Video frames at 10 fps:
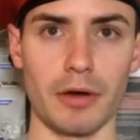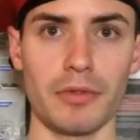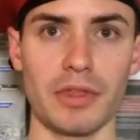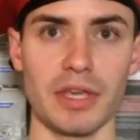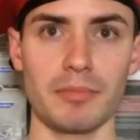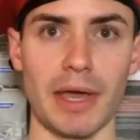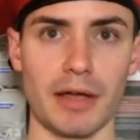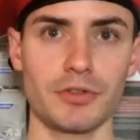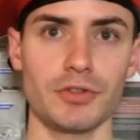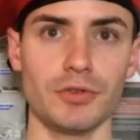thinking
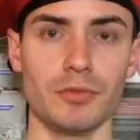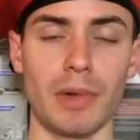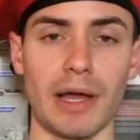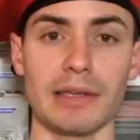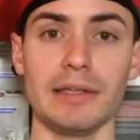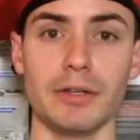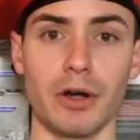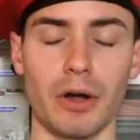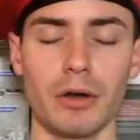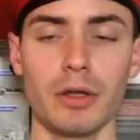back to my
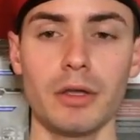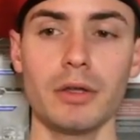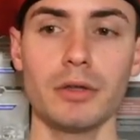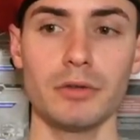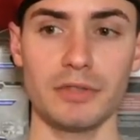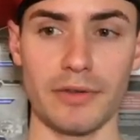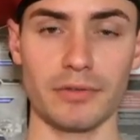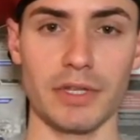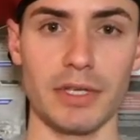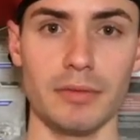gear,
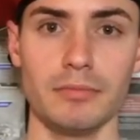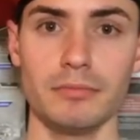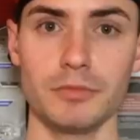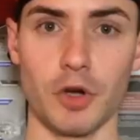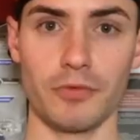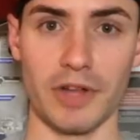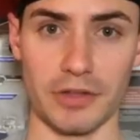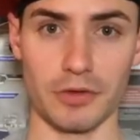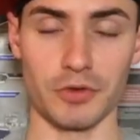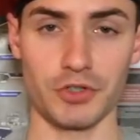definitely don't
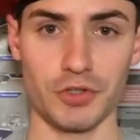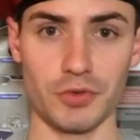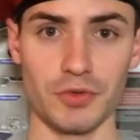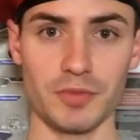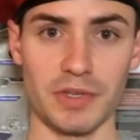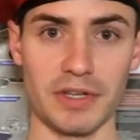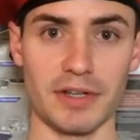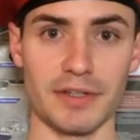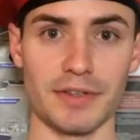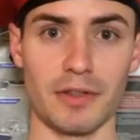forget those shoes
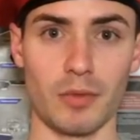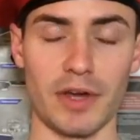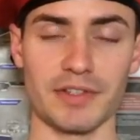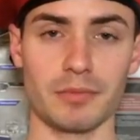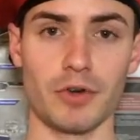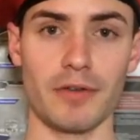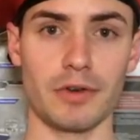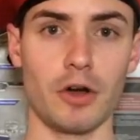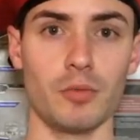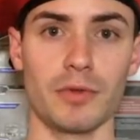because otherwise I'm
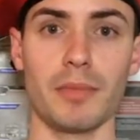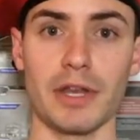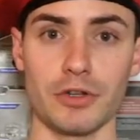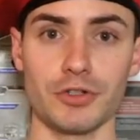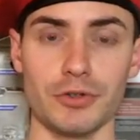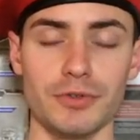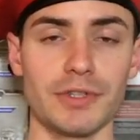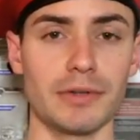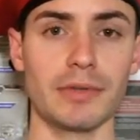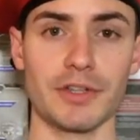driving home with muddy shoes,
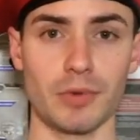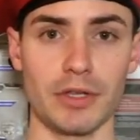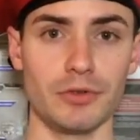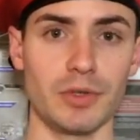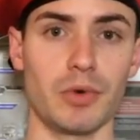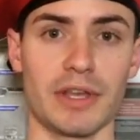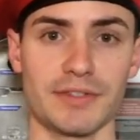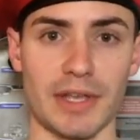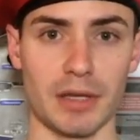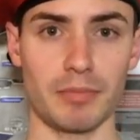and that's why I usually bring a
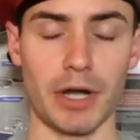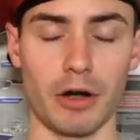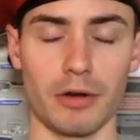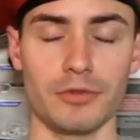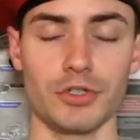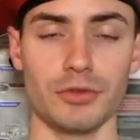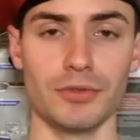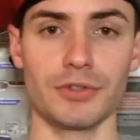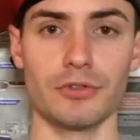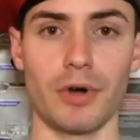second pair of
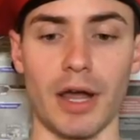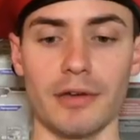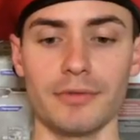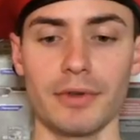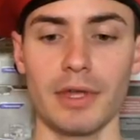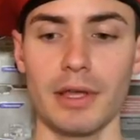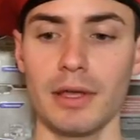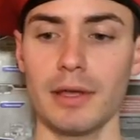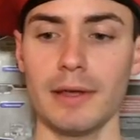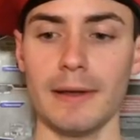shoes to drive.
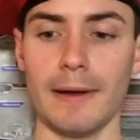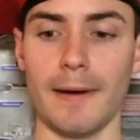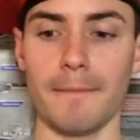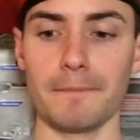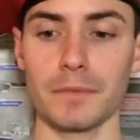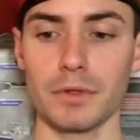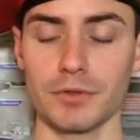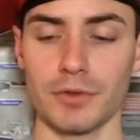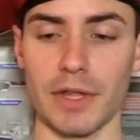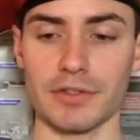
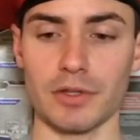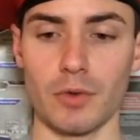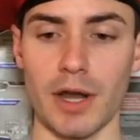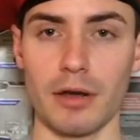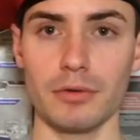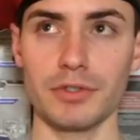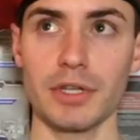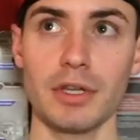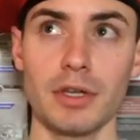So that's the ground.